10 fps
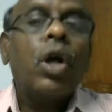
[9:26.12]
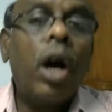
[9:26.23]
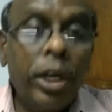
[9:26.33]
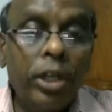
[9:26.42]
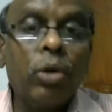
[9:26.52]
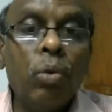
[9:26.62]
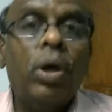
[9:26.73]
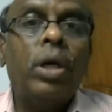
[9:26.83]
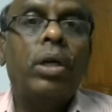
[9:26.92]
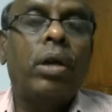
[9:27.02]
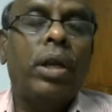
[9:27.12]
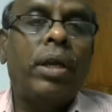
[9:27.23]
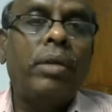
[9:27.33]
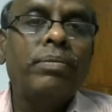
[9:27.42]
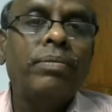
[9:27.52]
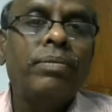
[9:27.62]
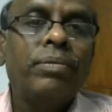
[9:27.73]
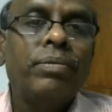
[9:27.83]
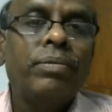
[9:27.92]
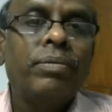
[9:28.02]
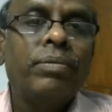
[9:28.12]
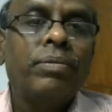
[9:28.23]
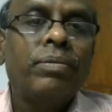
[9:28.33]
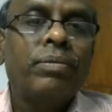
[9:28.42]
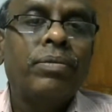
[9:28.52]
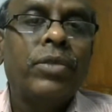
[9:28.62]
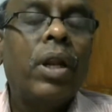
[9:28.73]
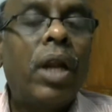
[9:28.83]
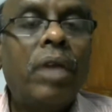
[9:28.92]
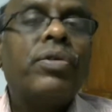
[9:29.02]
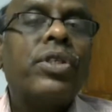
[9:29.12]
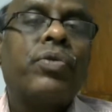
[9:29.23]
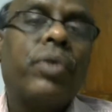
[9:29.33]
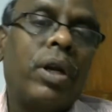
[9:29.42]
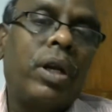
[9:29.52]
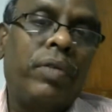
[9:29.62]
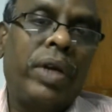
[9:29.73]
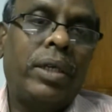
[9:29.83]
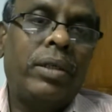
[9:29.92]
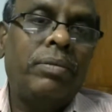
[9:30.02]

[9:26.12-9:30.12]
I do agree. Life is for living.